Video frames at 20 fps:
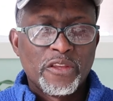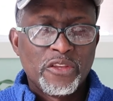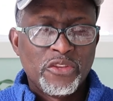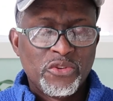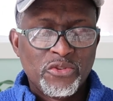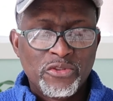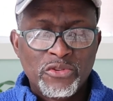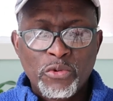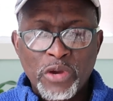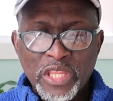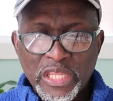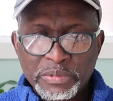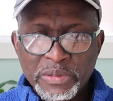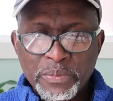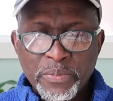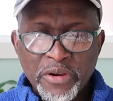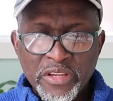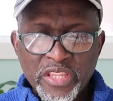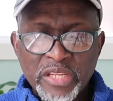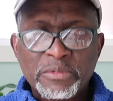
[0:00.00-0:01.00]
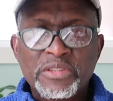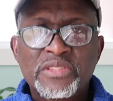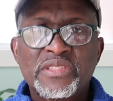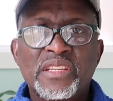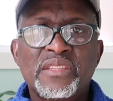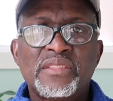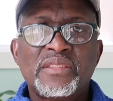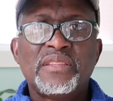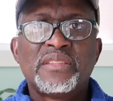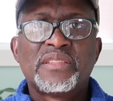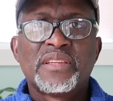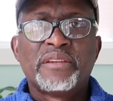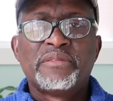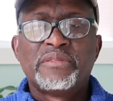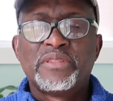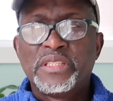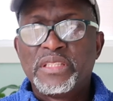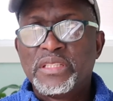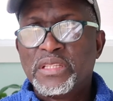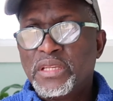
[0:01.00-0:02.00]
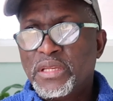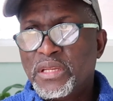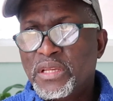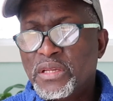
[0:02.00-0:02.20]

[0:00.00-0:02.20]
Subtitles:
you end up with bird number 67